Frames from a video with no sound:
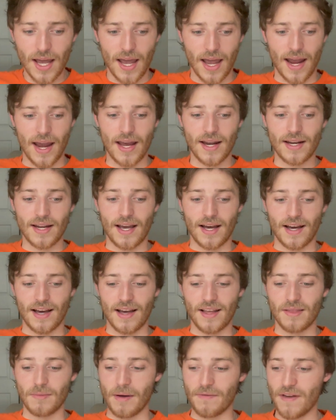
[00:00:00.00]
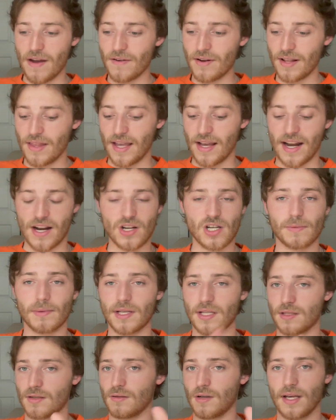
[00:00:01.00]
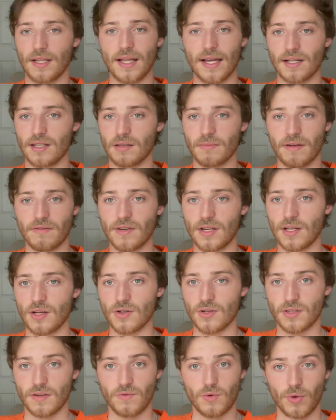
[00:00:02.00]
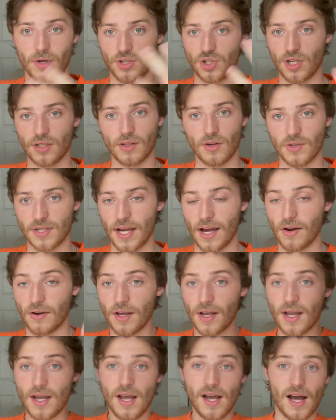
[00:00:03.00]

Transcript: And my favorite thing, and I talk about this at length in my videos if you want to check those out,